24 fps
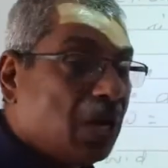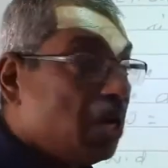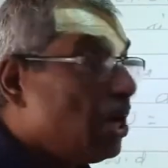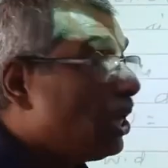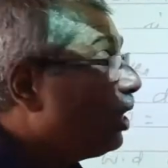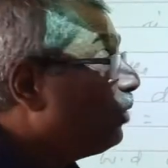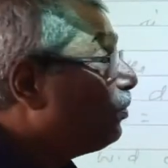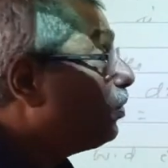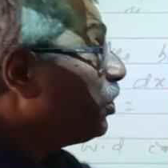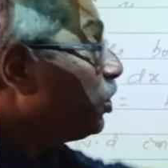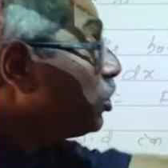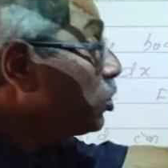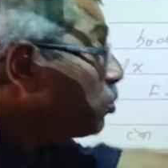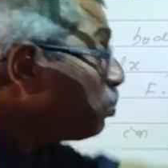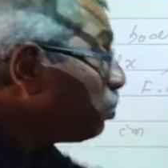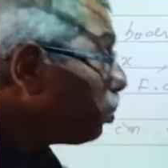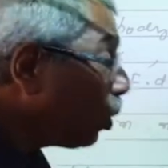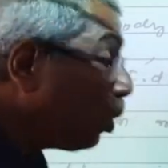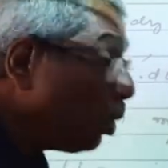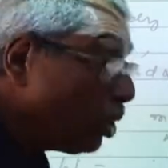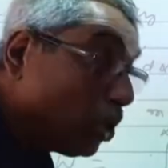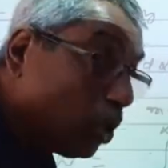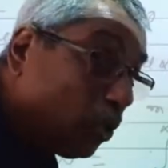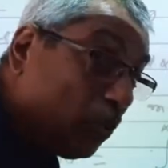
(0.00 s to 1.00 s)
If it is
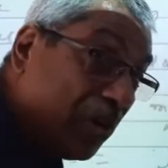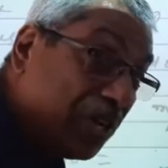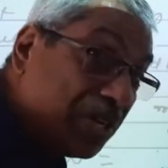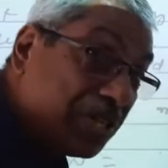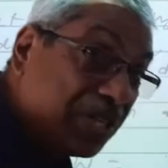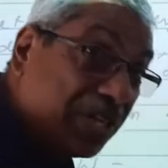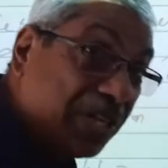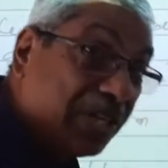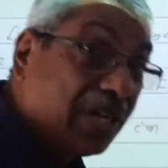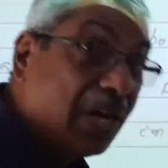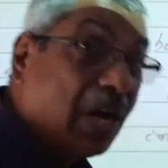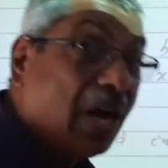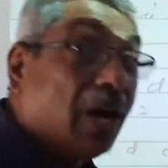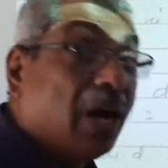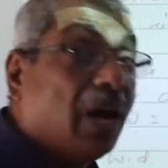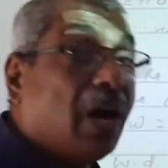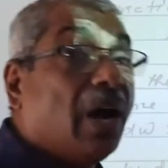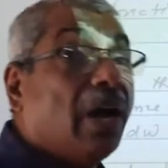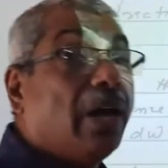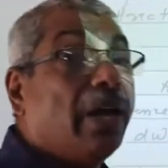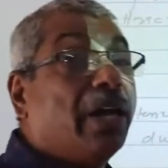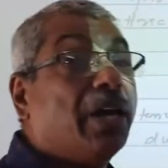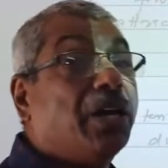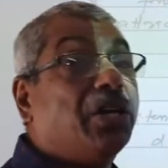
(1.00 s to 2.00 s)
brought towards it,
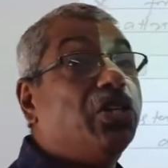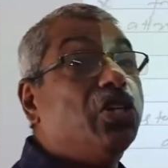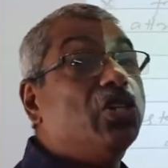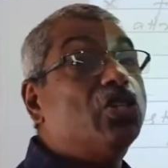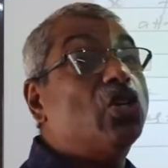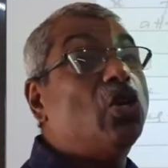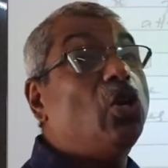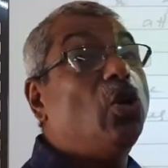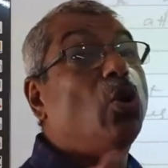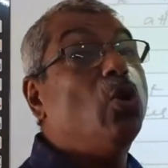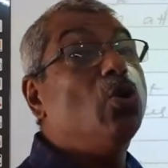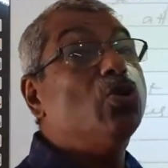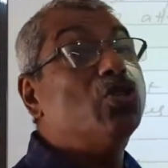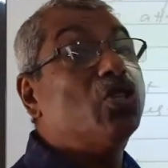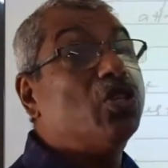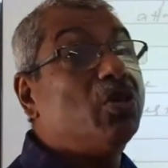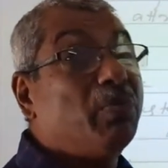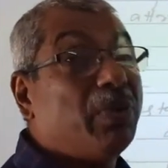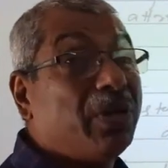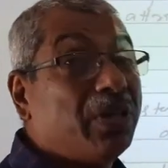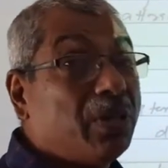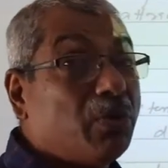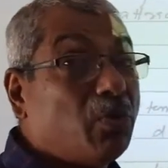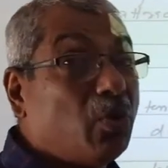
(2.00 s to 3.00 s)
energy is lost
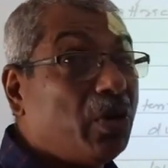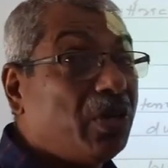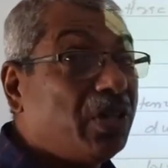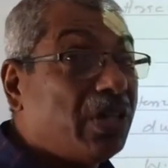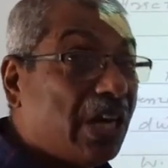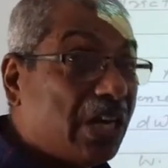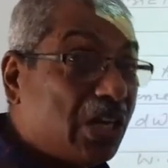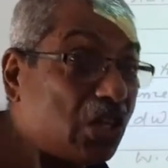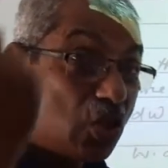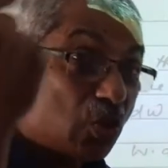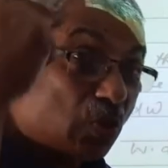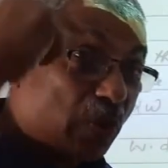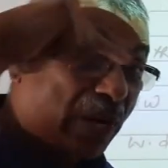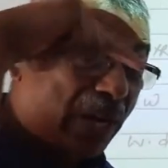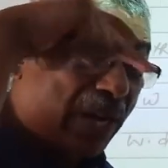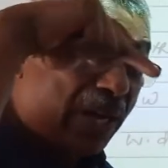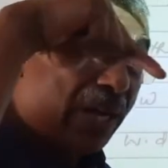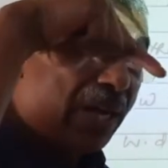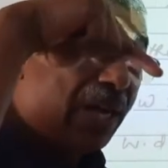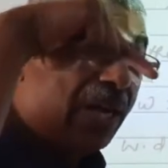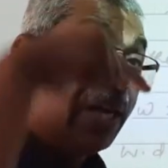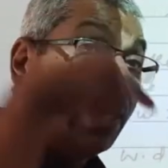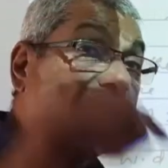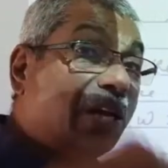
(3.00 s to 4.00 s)
by the body. That is why
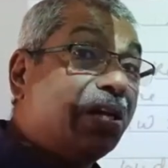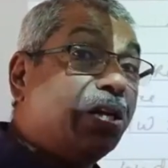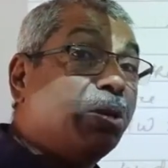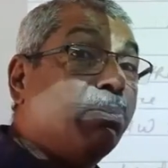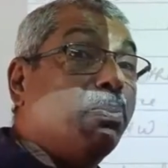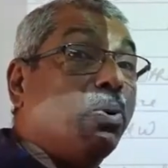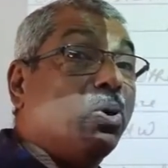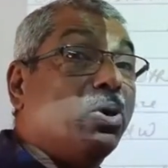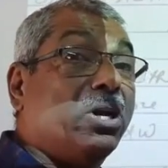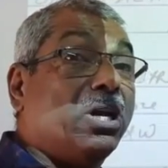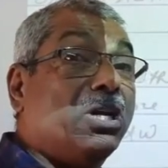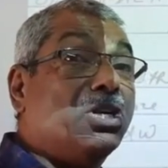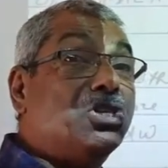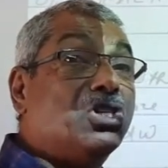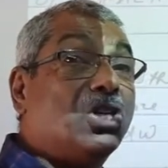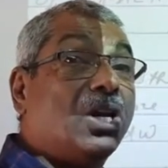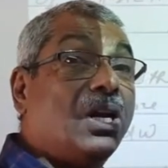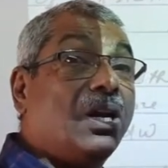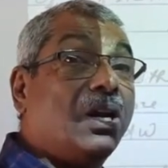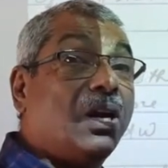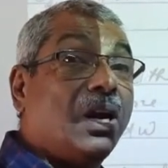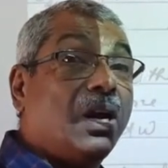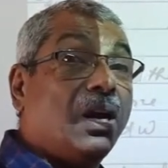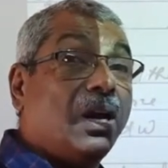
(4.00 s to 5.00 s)
in the
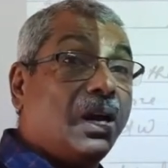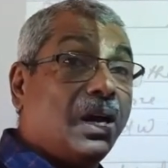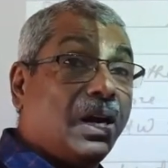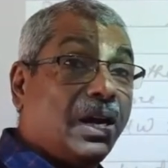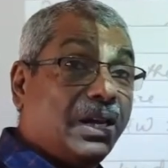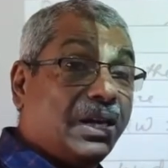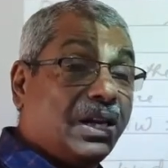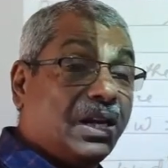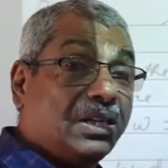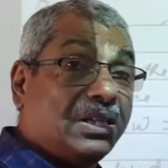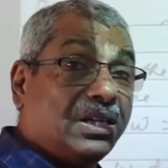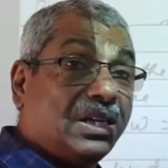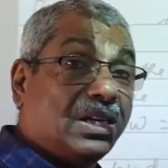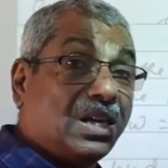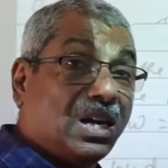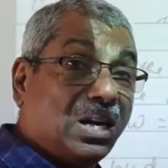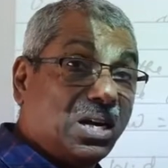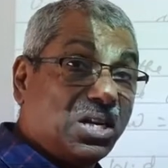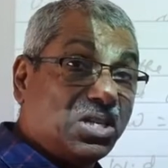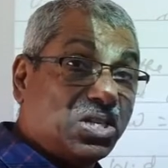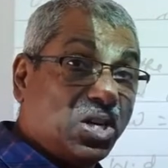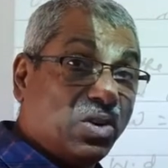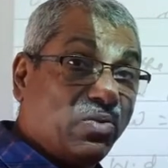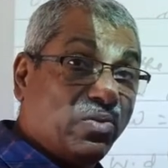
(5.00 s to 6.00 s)
potential energy
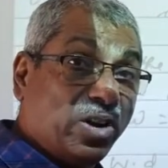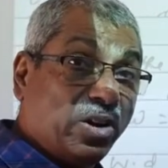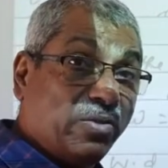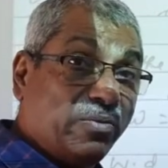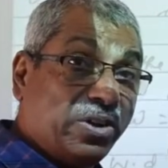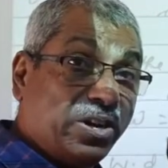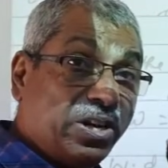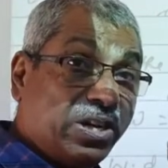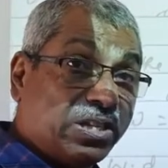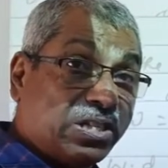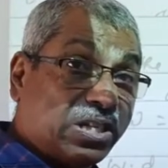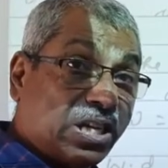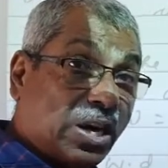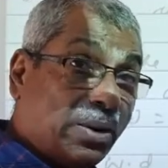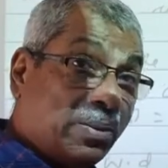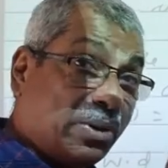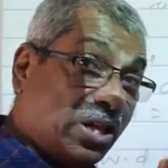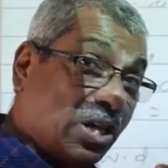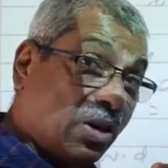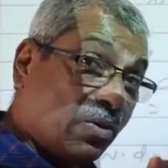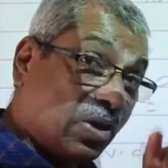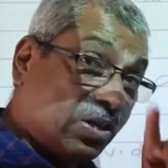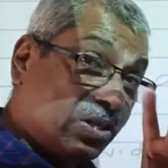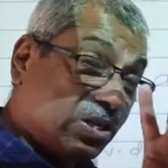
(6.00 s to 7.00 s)
condition when we described
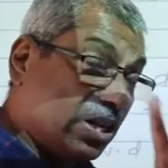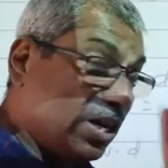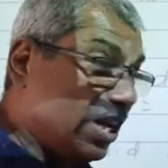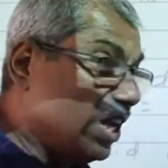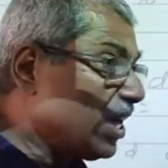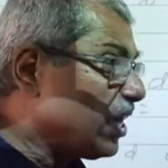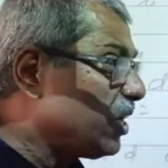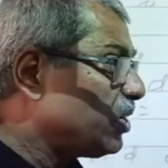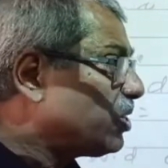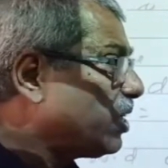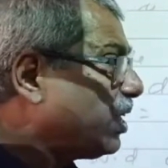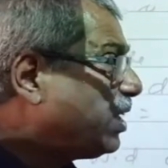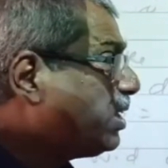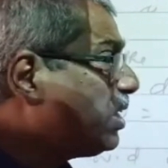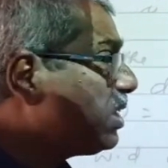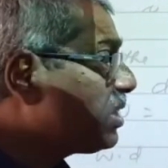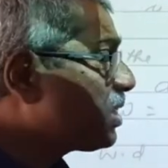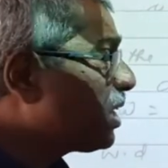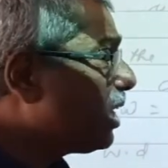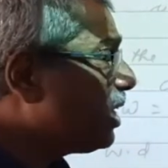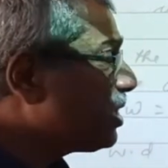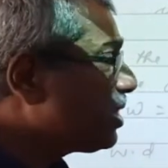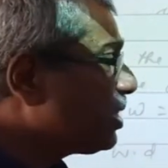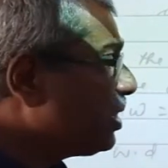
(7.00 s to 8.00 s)
there was a negative sign. In this
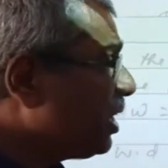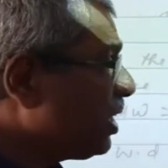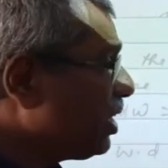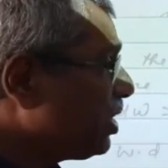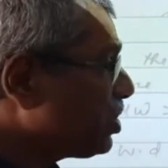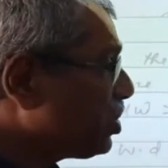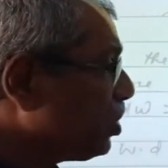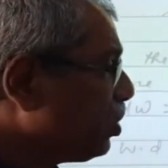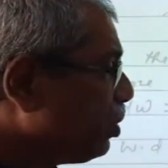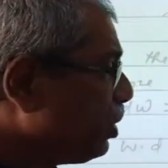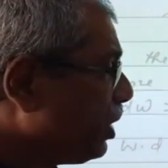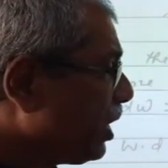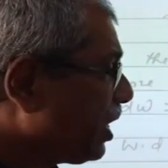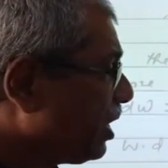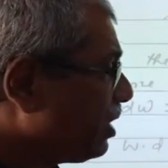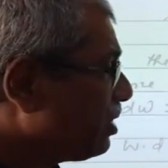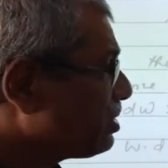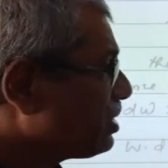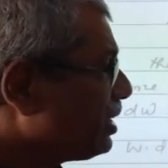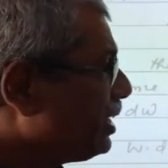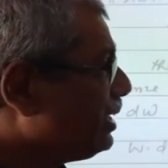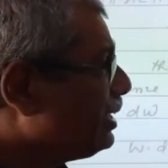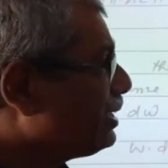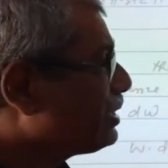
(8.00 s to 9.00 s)
case, there is no negative
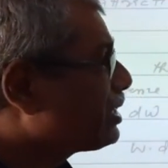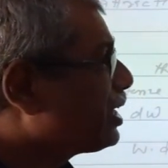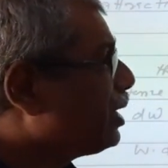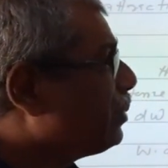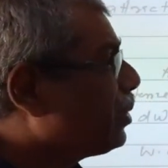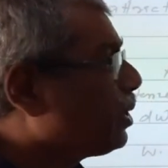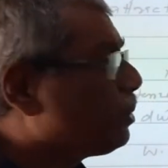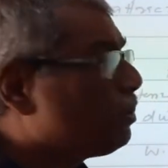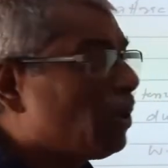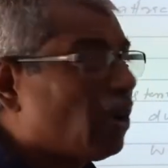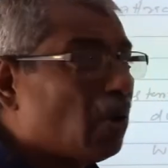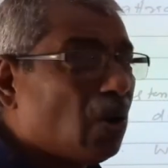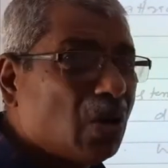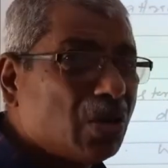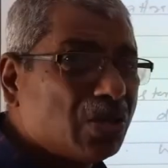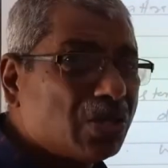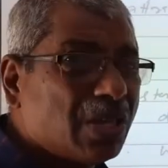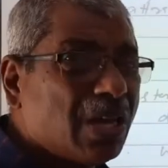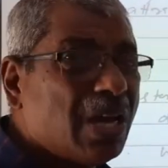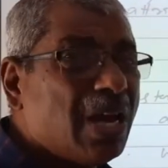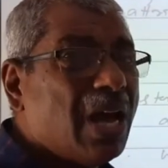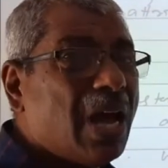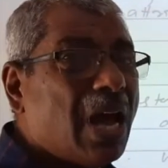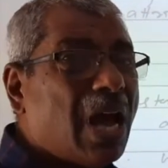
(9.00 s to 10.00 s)
sign is coming because
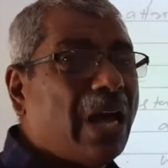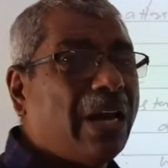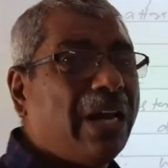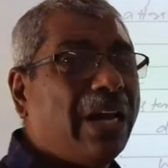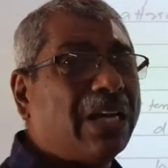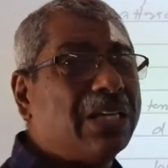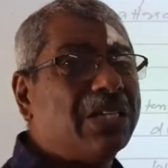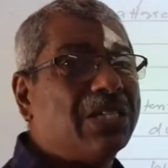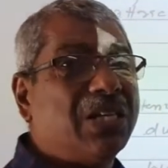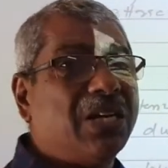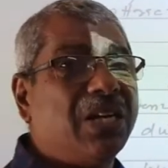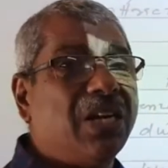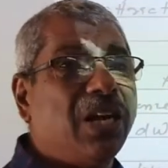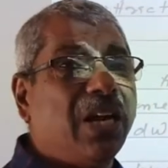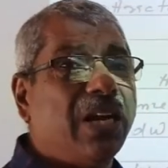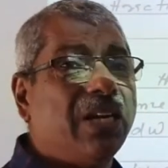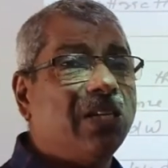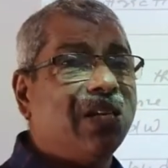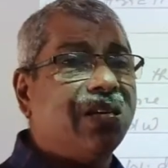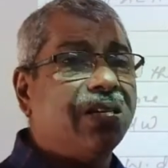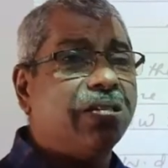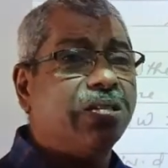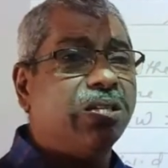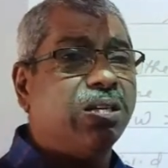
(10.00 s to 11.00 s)
an external
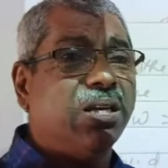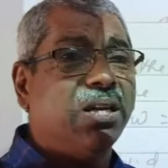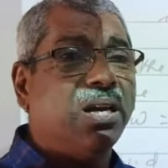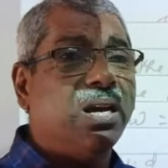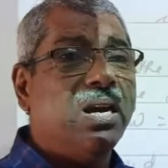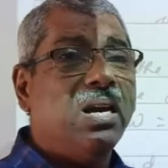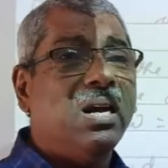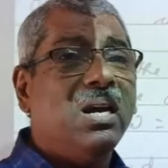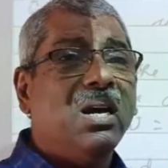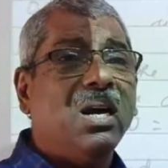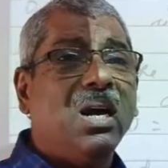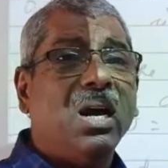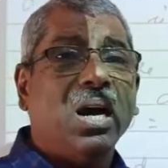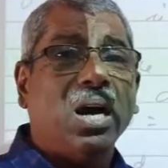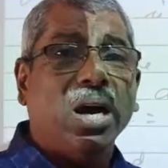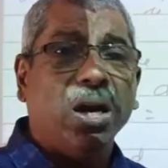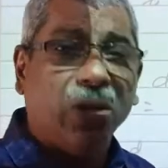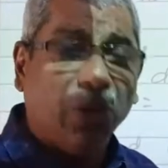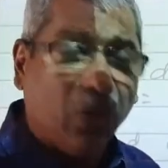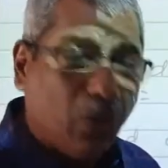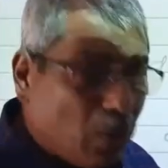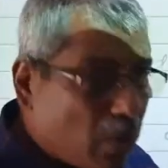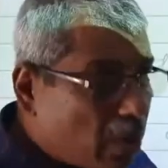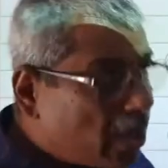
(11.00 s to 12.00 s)
agency
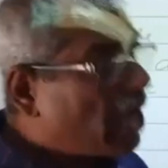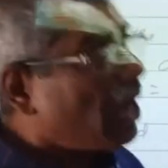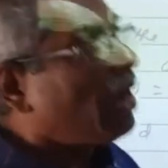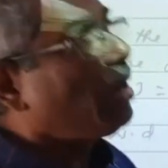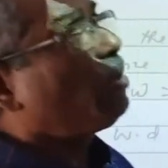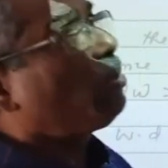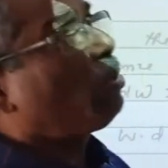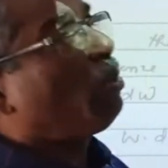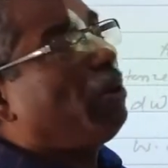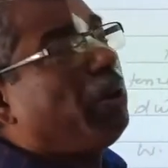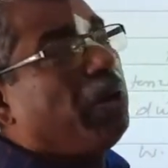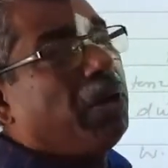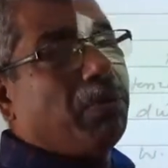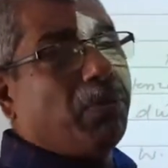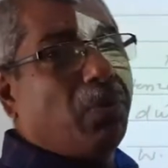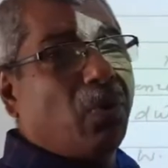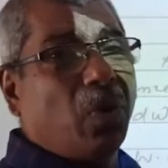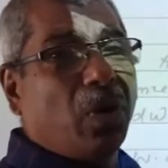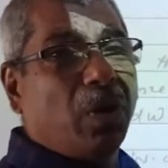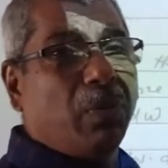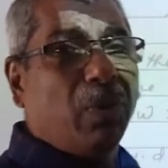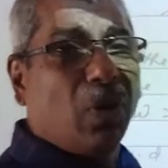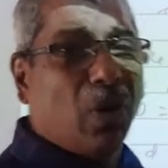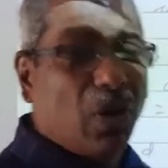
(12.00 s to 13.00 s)
You can throw a
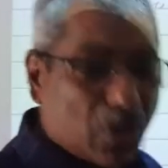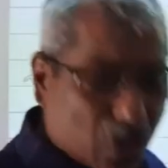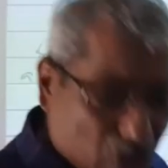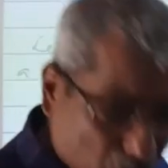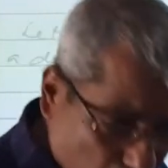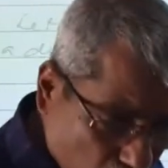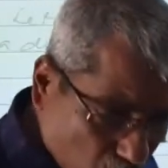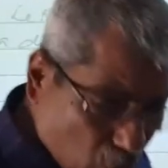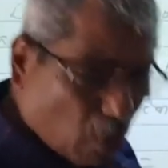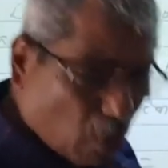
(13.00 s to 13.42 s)
body because you